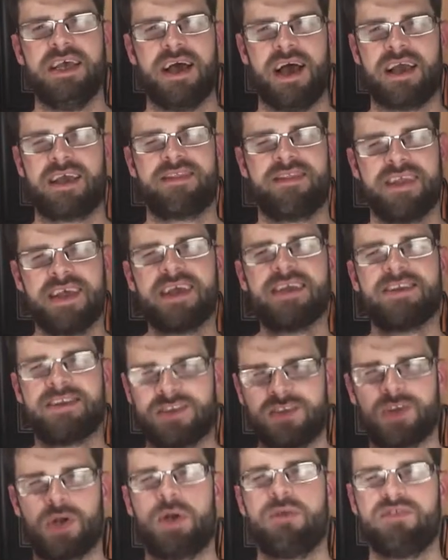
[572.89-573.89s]
I think it
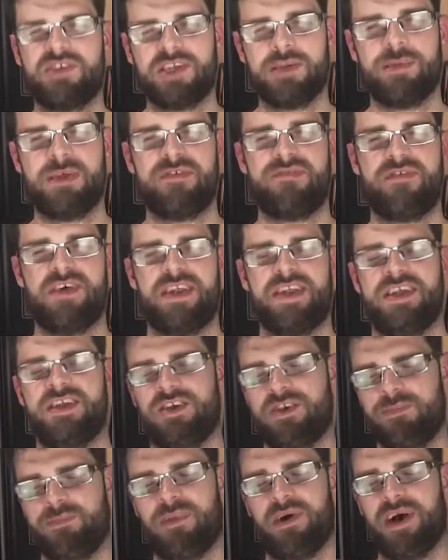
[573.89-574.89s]
deserves to be
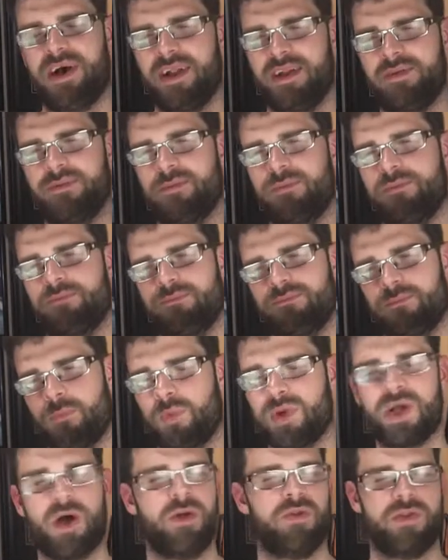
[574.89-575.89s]
finished, but
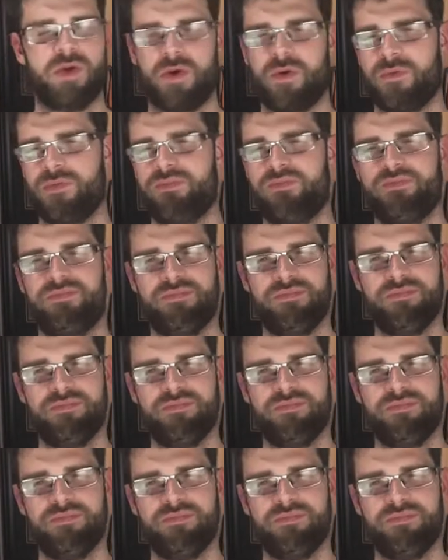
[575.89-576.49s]
we all know